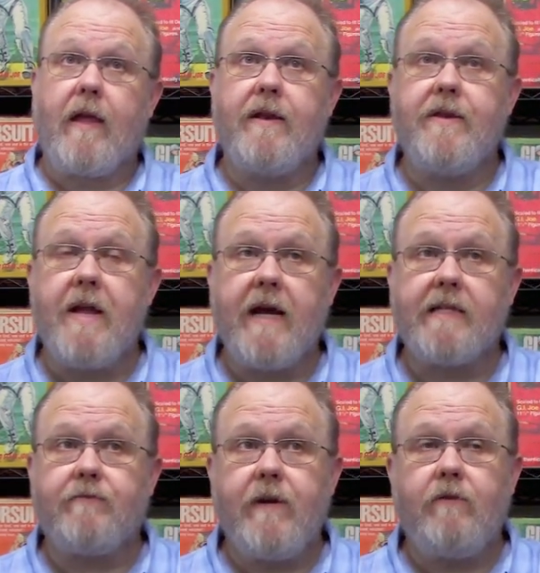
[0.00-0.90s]

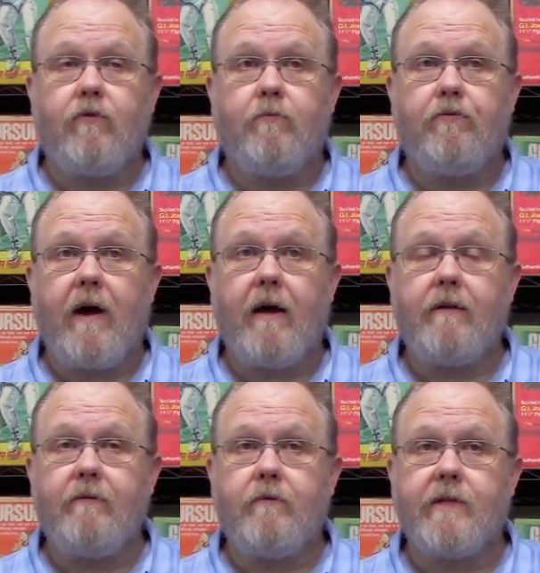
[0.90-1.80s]
Next week,
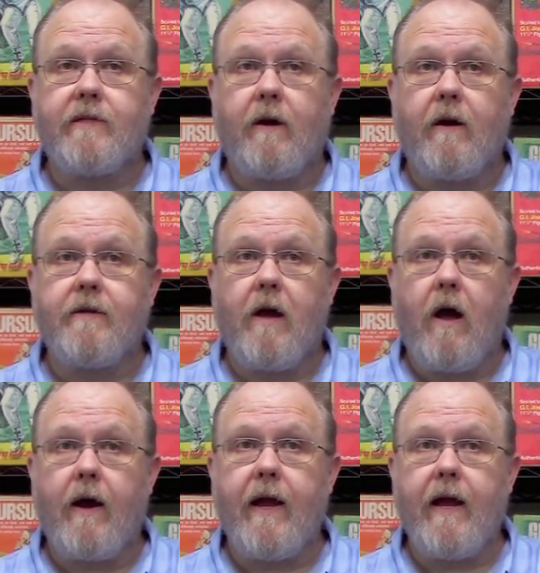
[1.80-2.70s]
we'll start
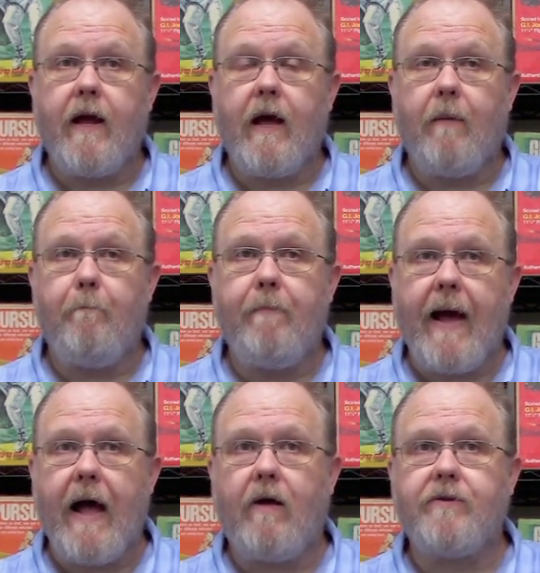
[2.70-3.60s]
talking
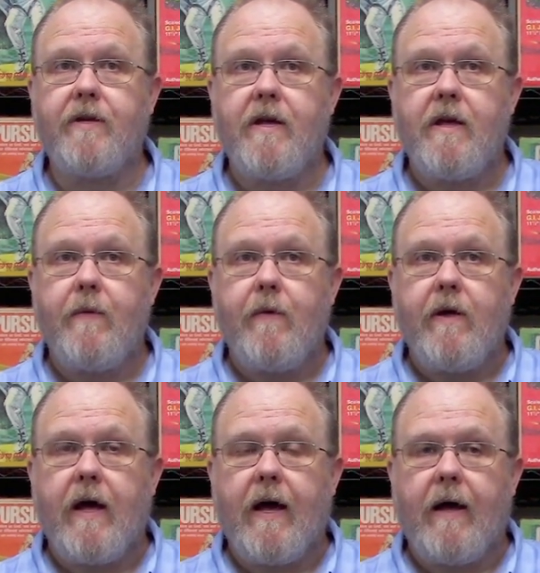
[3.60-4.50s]
about
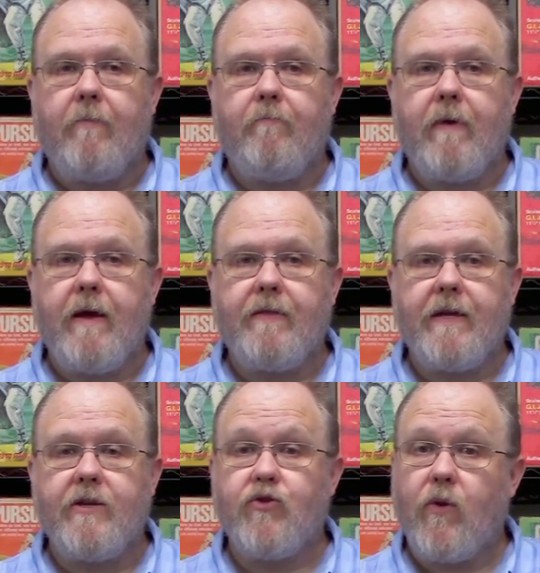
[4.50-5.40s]

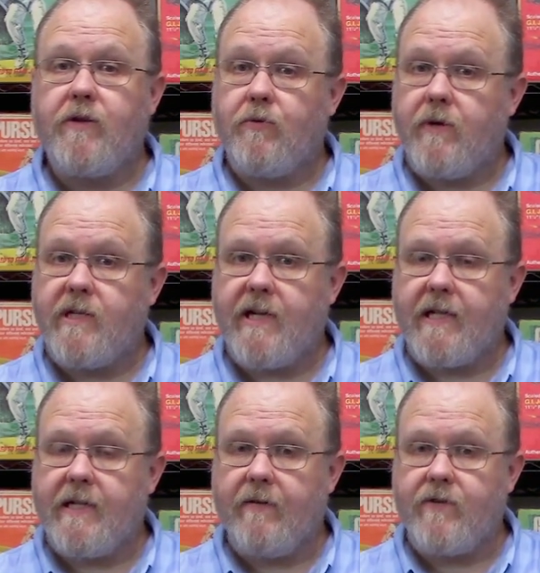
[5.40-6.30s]
the Joy Toy
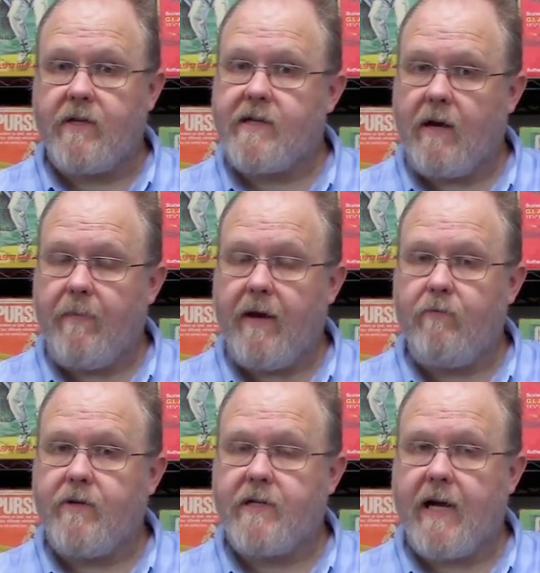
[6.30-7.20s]
sets that have just come in.
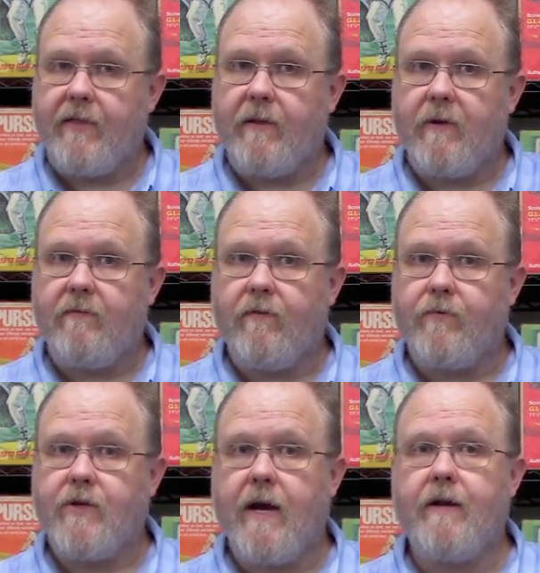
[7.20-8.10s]
We just got them in from
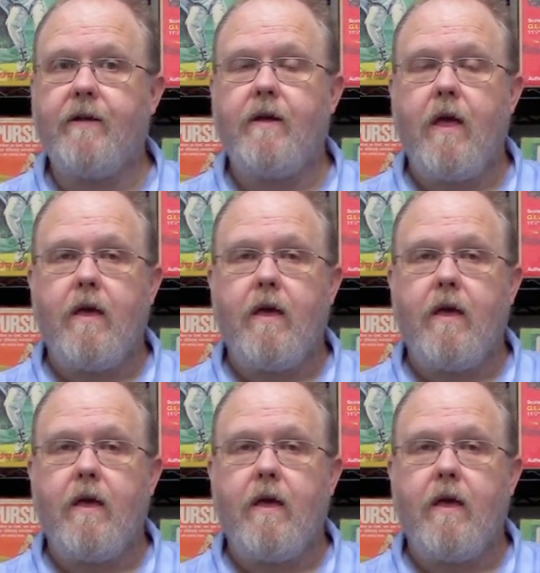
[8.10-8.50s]
China.